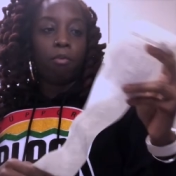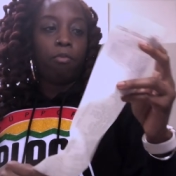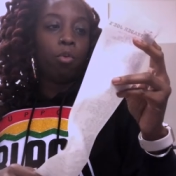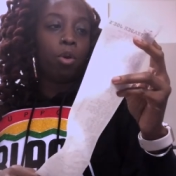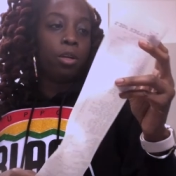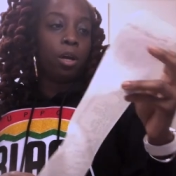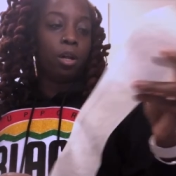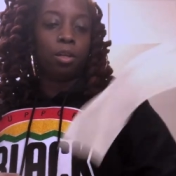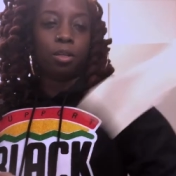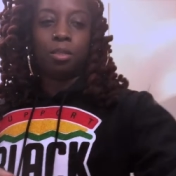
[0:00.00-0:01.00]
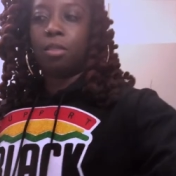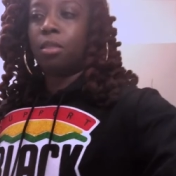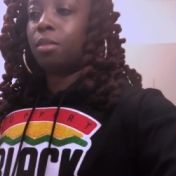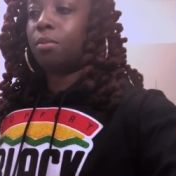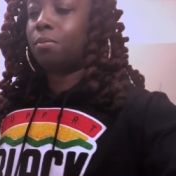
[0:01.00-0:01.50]
four
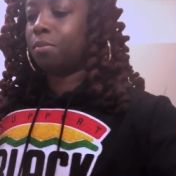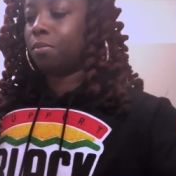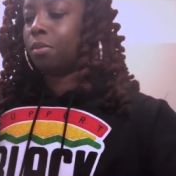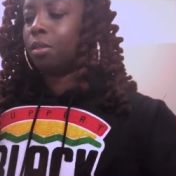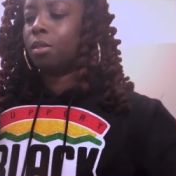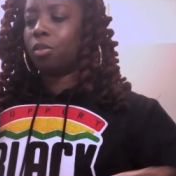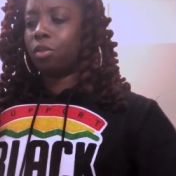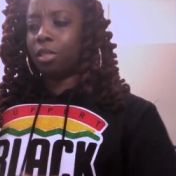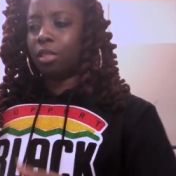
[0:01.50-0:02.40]
dollars. So it's a